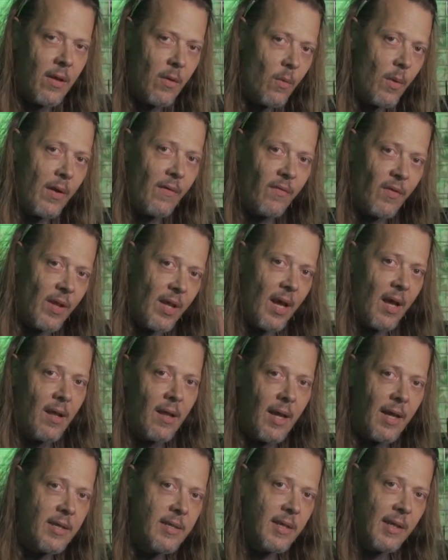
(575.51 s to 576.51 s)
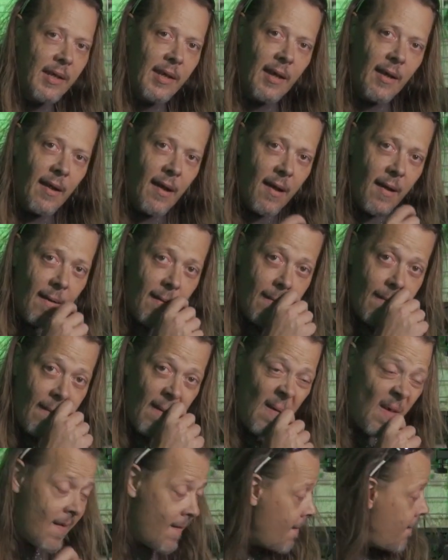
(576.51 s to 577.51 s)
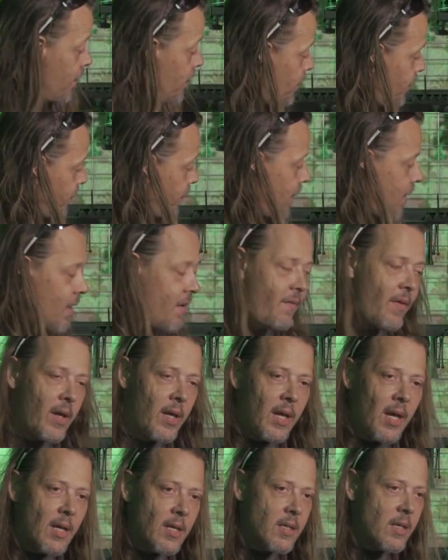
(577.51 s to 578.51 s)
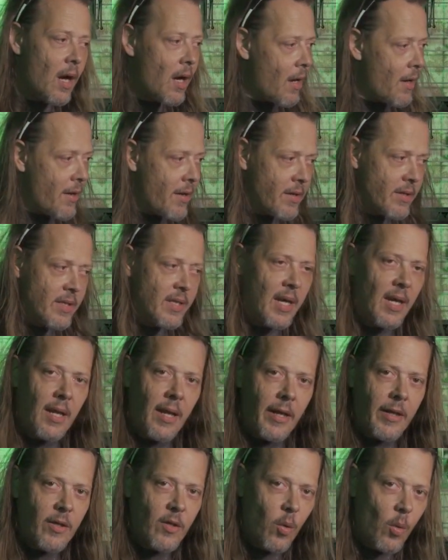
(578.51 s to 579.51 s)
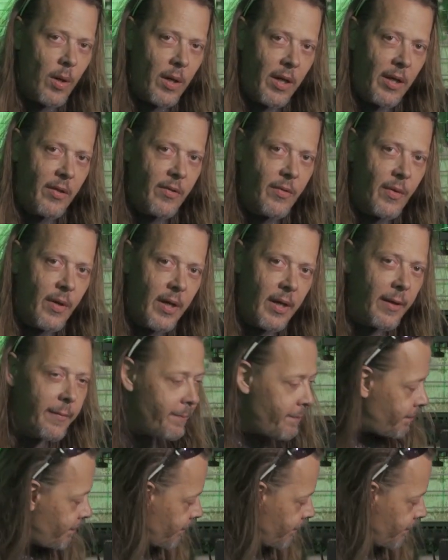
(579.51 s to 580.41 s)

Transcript: and wait for that light to kick on. If it kicks on say like 23,